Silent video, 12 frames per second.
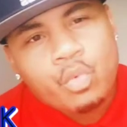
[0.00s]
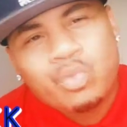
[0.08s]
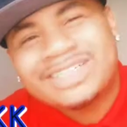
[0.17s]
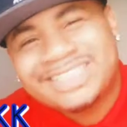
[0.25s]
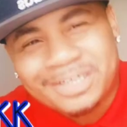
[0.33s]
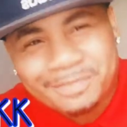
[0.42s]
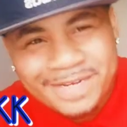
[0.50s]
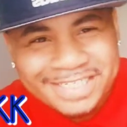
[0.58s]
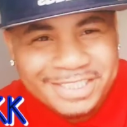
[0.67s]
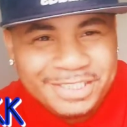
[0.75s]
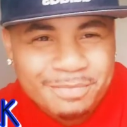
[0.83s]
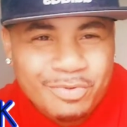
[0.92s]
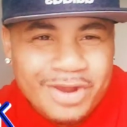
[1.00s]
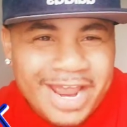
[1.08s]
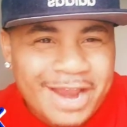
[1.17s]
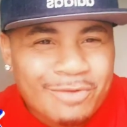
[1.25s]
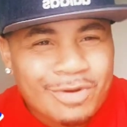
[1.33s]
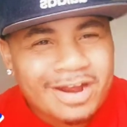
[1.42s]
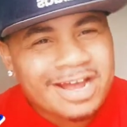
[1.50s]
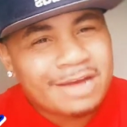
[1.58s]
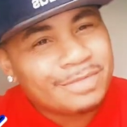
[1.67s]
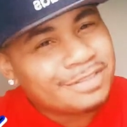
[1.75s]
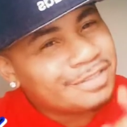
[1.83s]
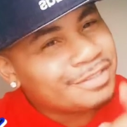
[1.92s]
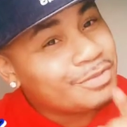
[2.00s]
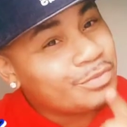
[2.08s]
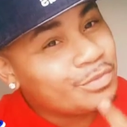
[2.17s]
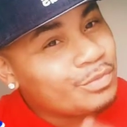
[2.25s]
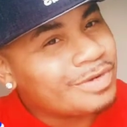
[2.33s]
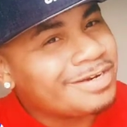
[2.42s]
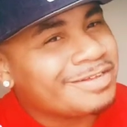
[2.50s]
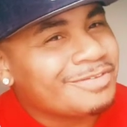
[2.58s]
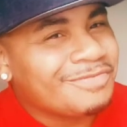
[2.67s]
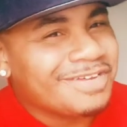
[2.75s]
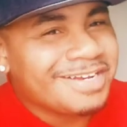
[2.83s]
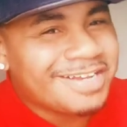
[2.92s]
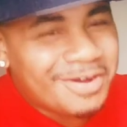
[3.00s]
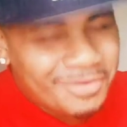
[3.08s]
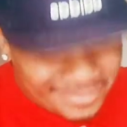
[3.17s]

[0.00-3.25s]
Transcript: What's up? It's your boy A-Rod coming to you with another video.